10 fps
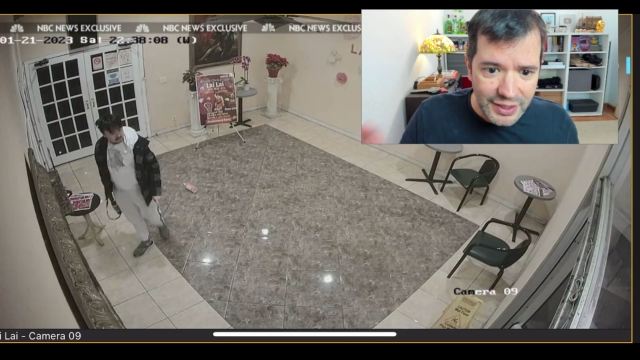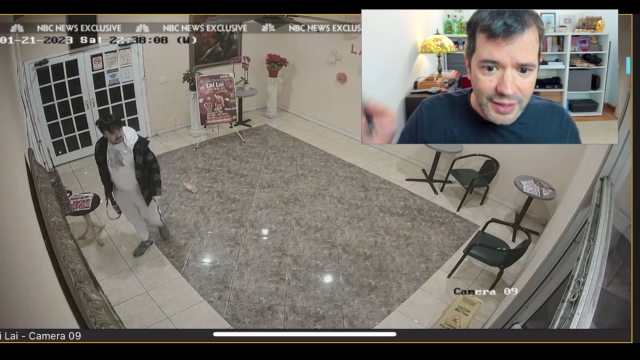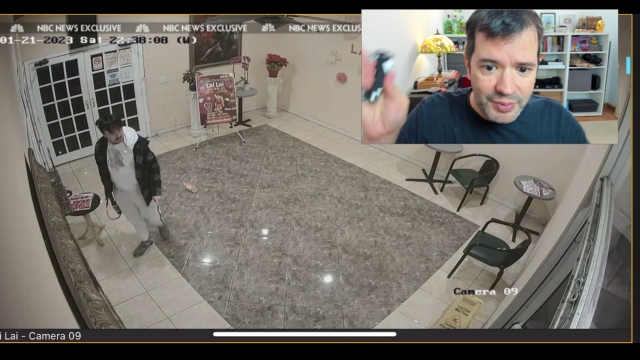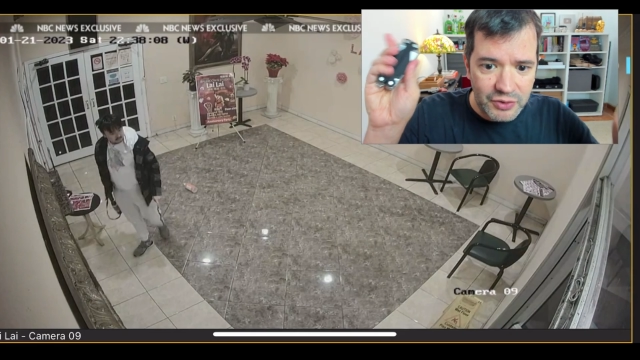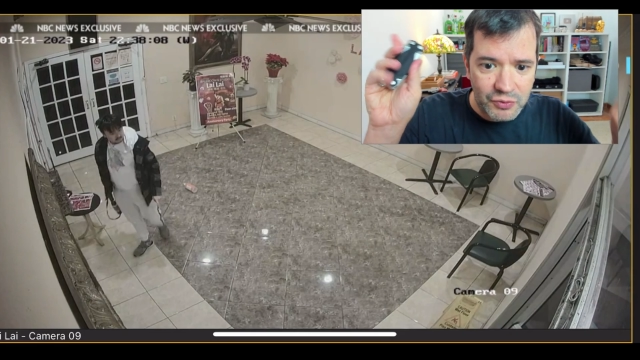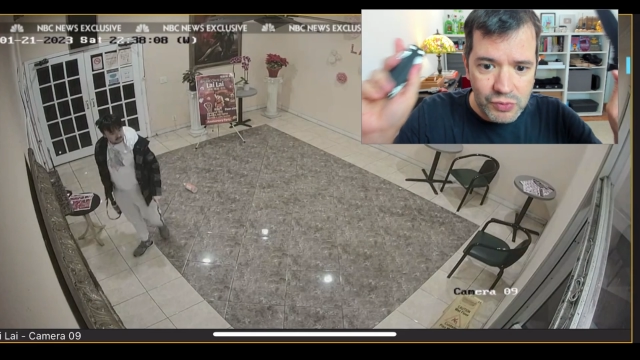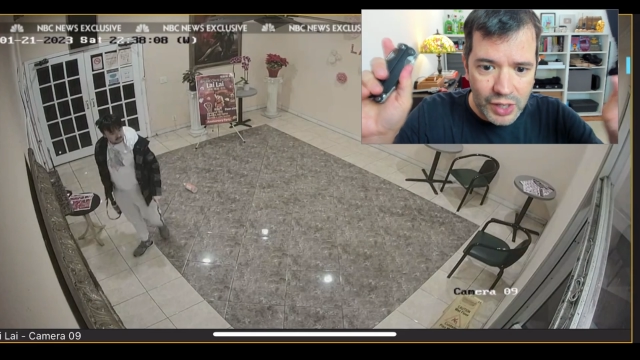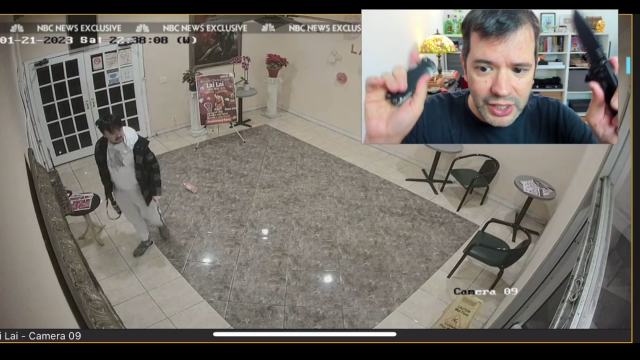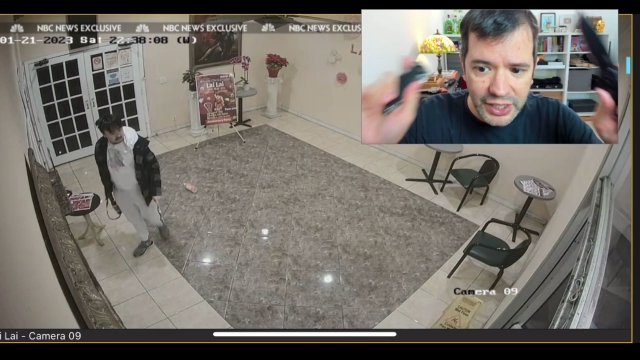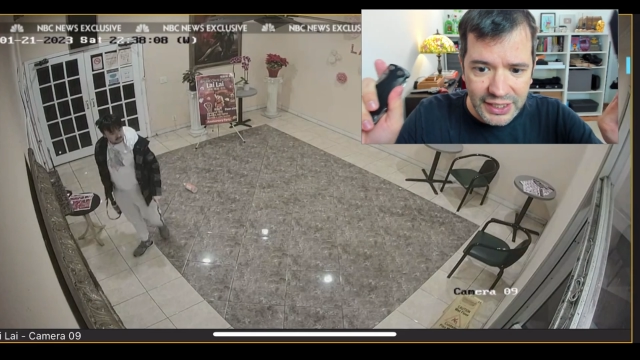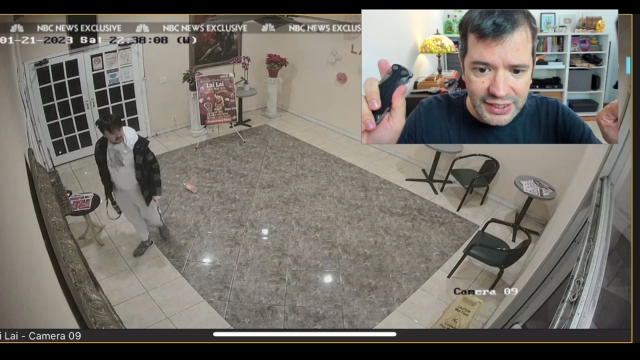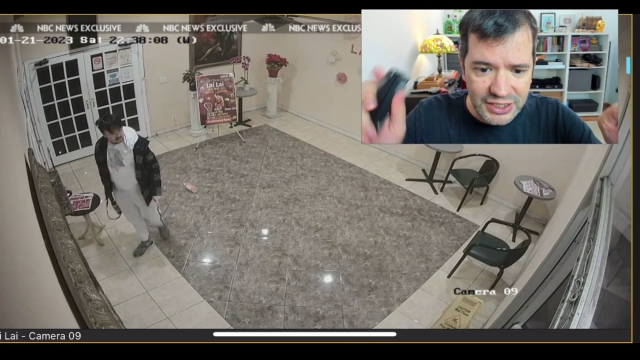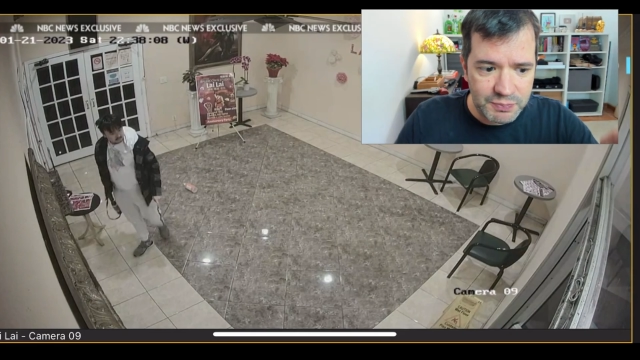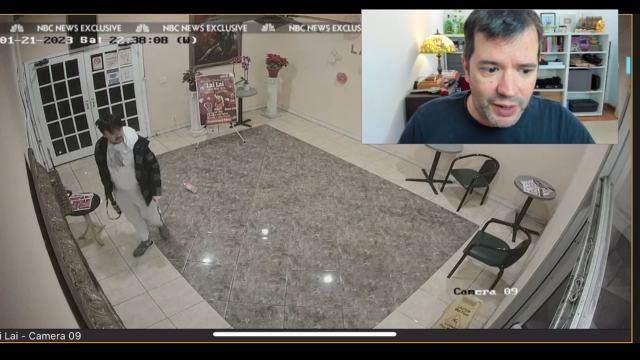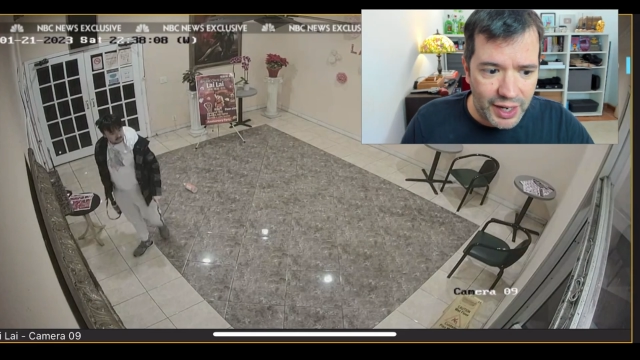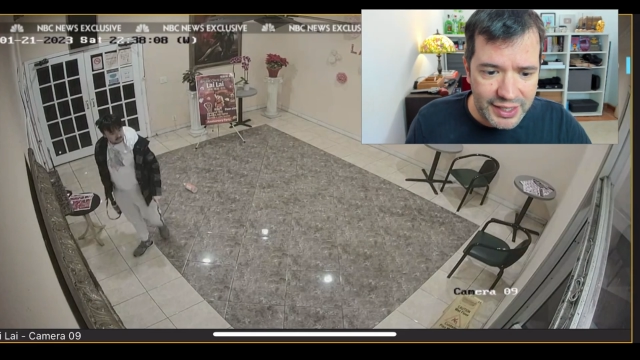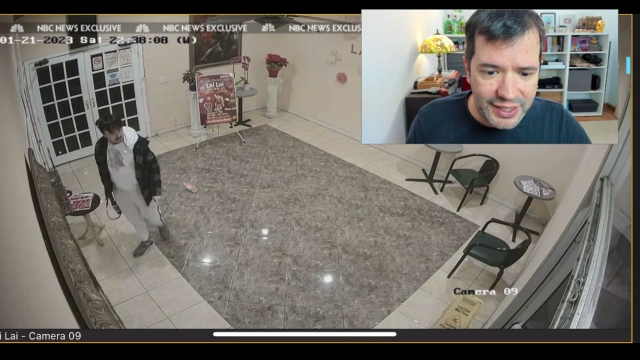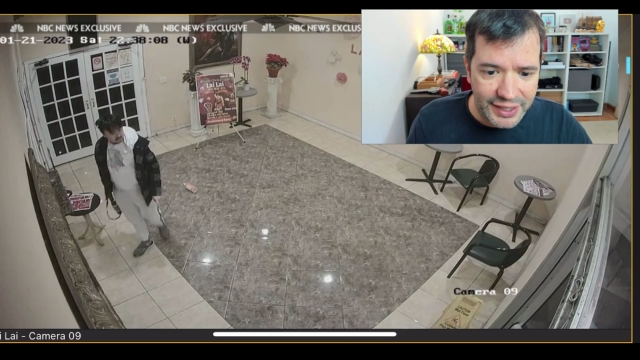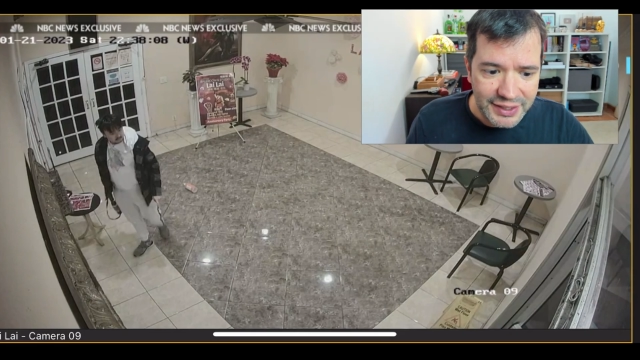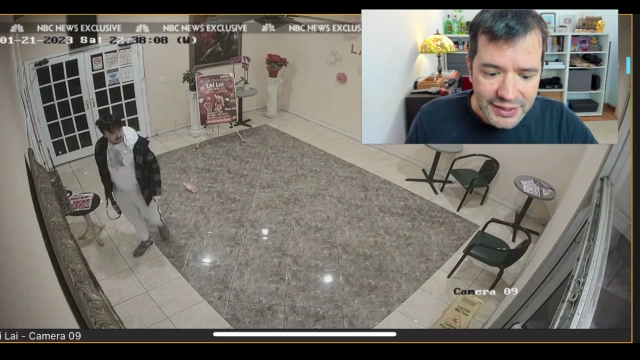but one in each
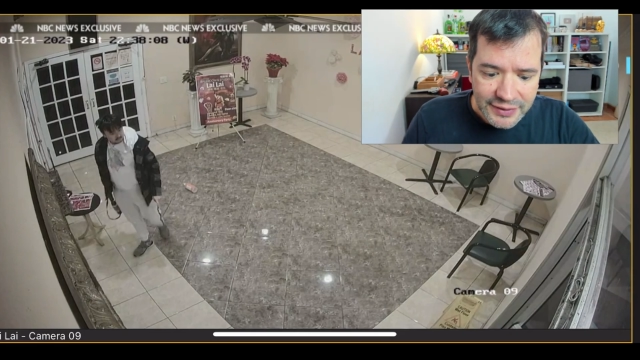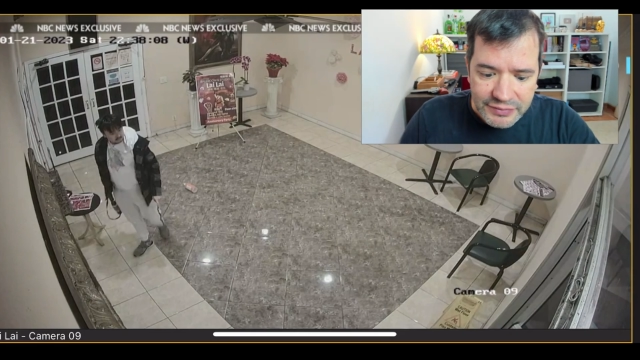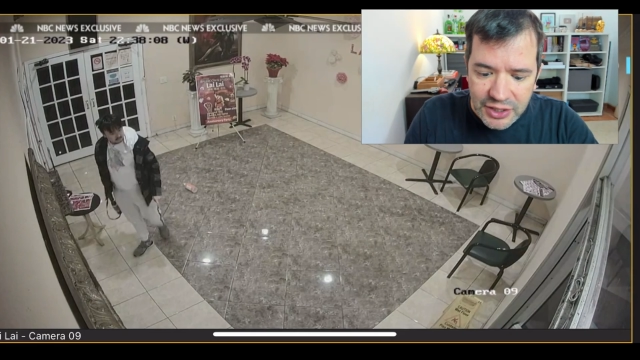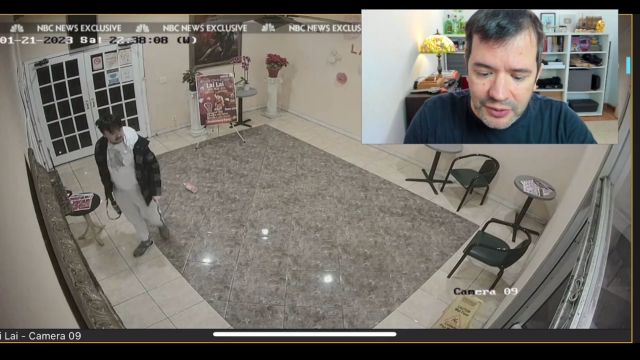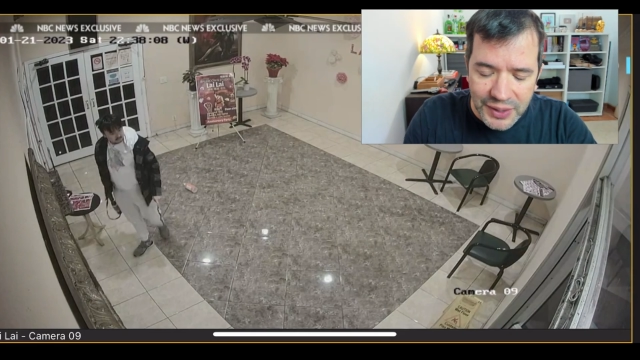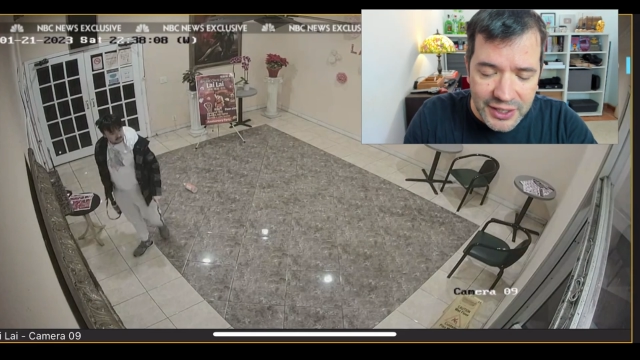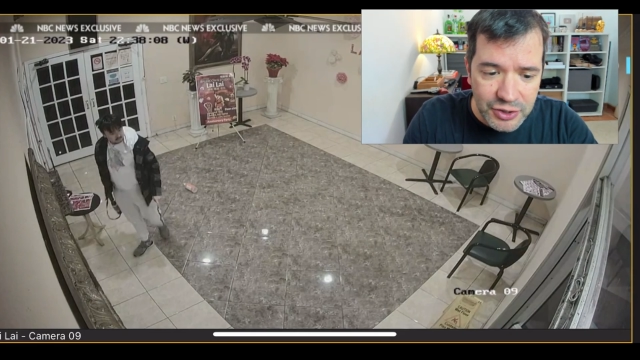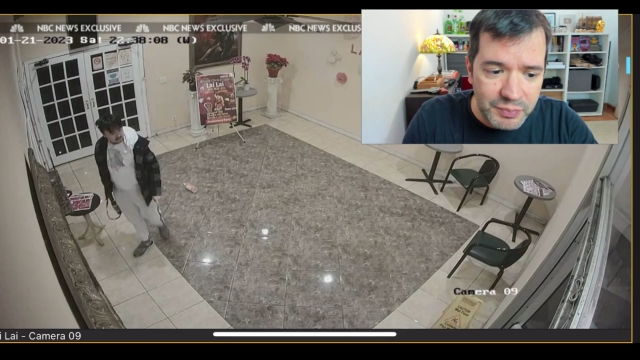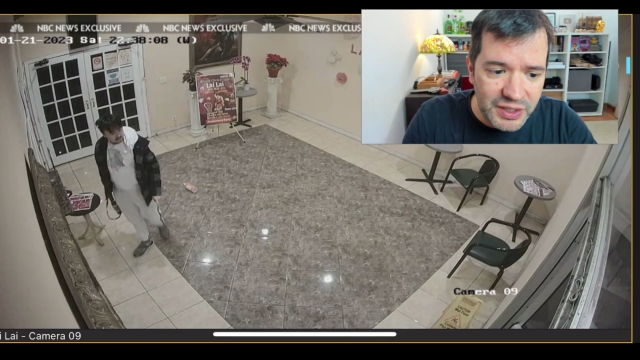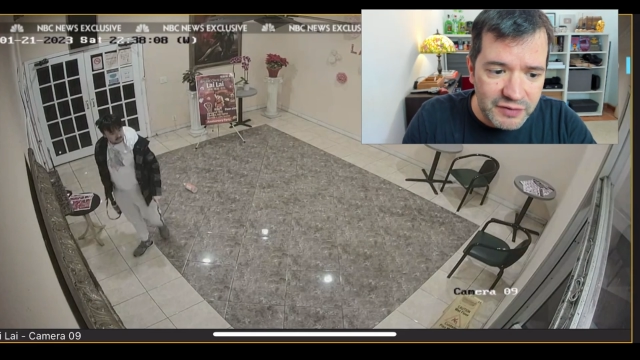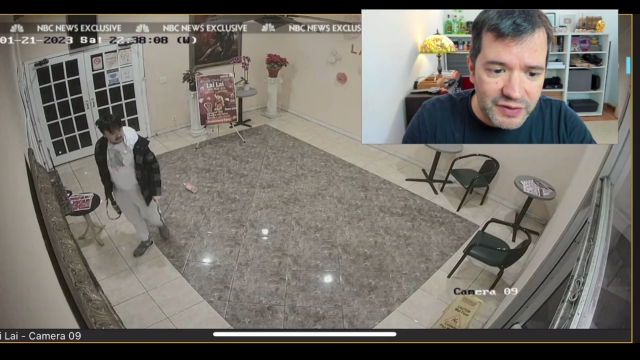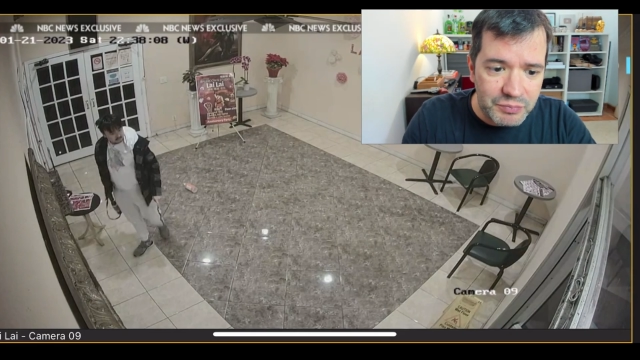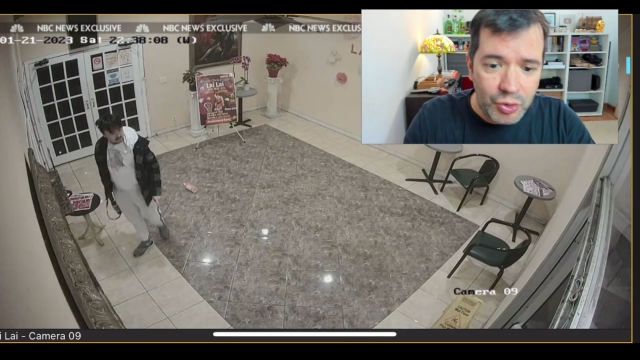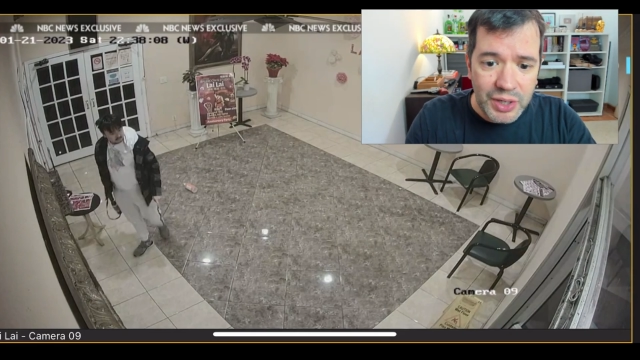pocket, you know, it could be even more